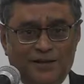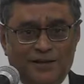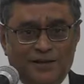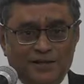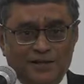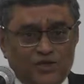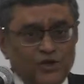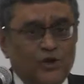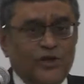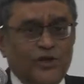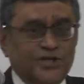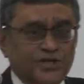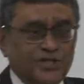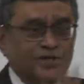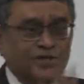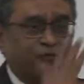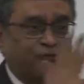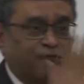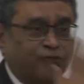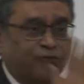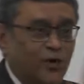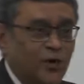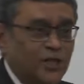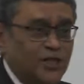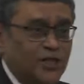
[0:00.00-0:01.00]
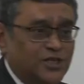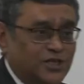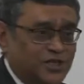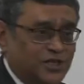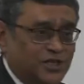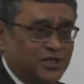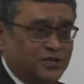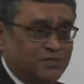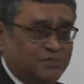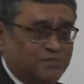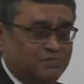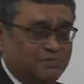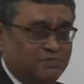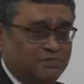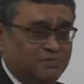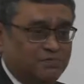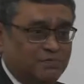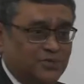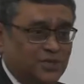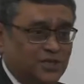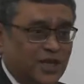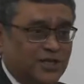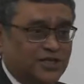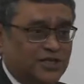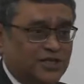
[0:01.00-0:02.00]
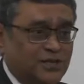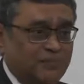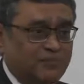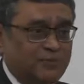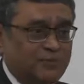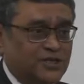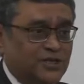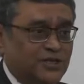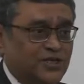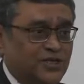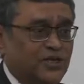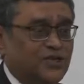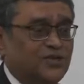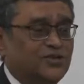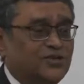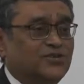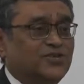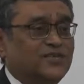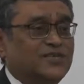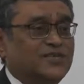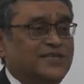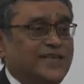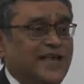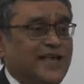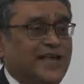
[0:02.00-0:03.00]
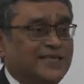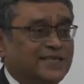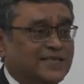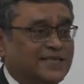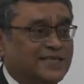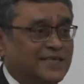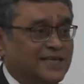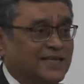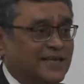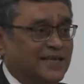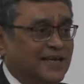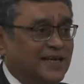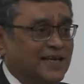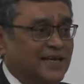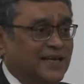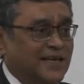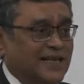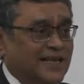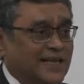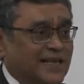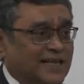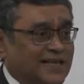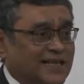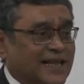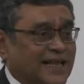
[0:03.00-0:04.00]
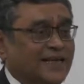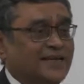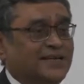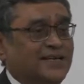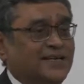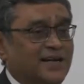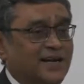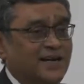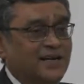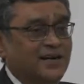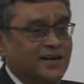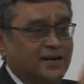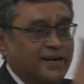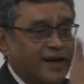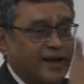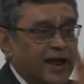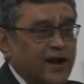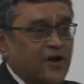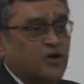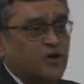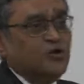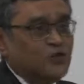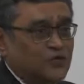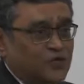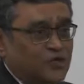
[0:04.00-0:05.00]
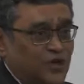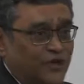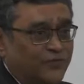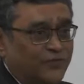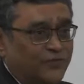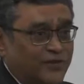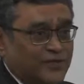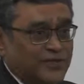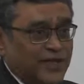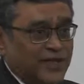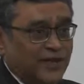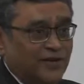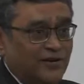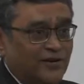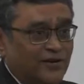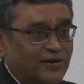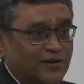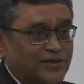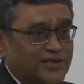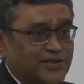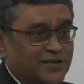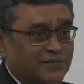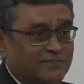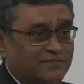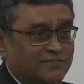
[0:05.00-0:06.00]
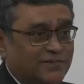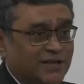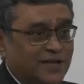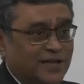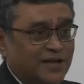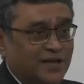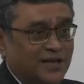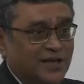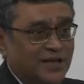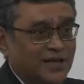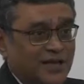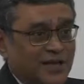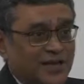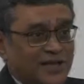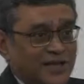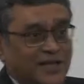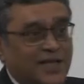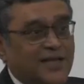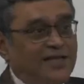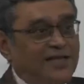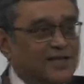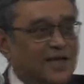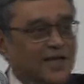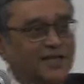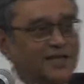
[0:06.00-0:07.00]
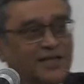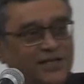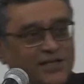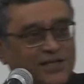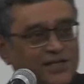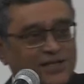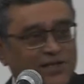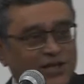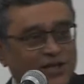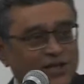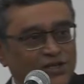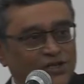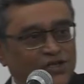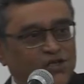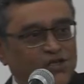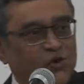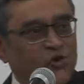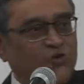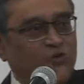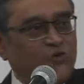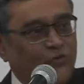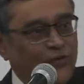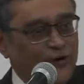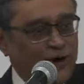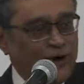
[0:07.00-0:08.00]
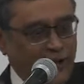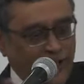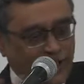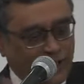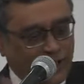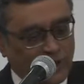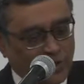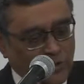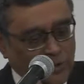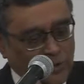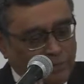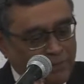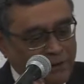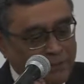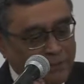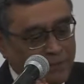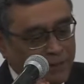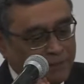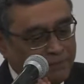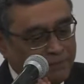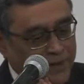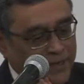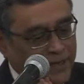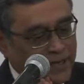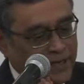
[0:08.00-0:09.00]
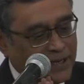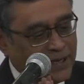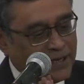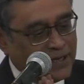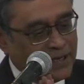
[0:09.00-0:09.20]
So it's a false juxtaposition to suggest that Nehru stood for secularism these others stood for a Hindu republic.